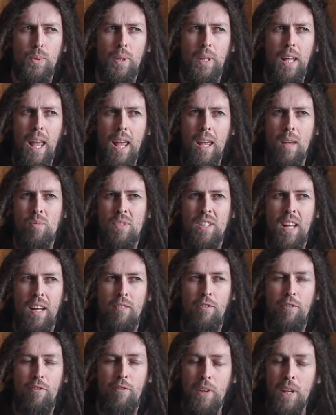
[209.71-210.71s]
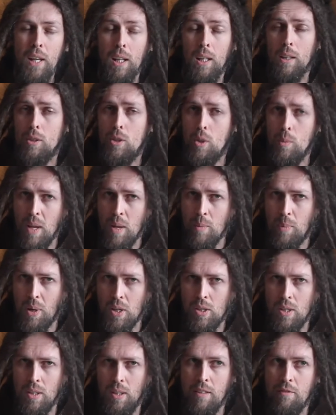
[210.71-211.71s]
games that feel, to me
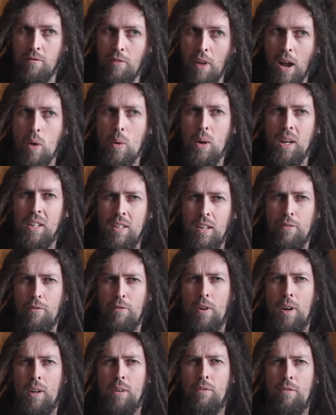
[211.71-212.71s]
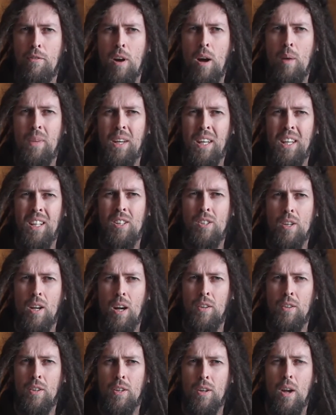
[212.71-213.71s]
personally, very different from each
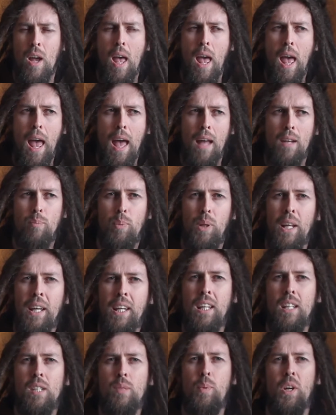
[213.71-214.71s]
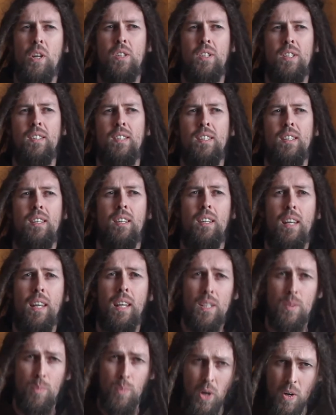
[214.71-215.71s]
other. And playing
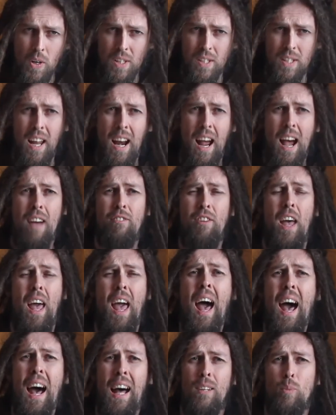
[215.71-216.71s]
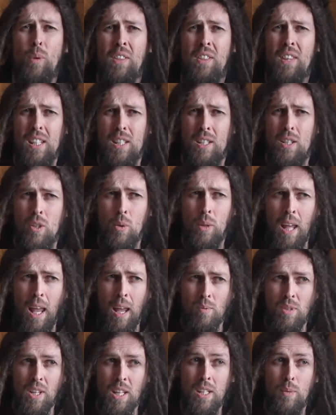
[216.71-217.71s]
experience that I've had with these two
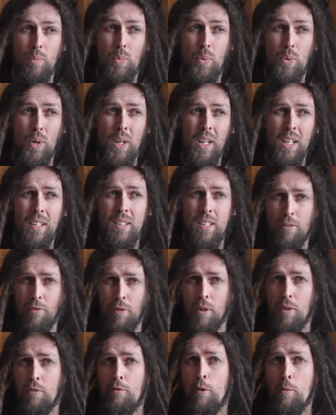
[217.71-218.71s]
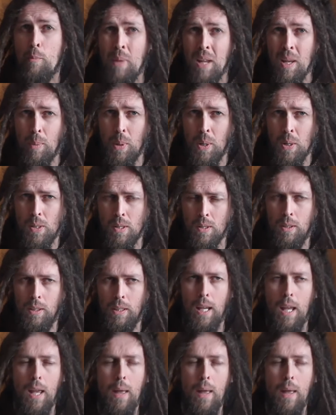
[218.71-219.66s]
games is pretty different for me personally.